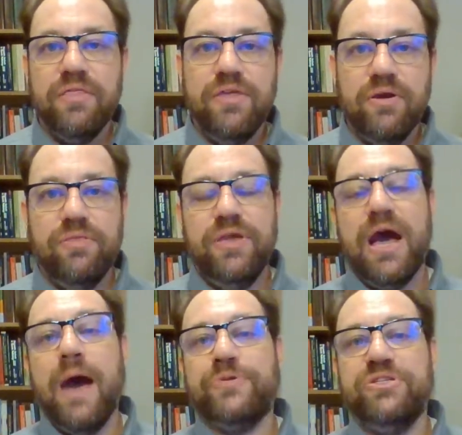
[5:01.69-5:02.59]
the
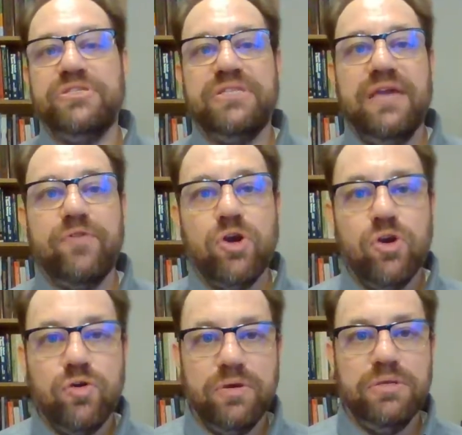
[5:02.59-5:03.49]
options they've
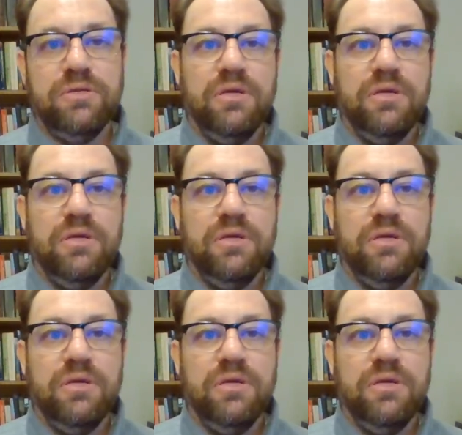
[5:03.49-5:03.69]
earned.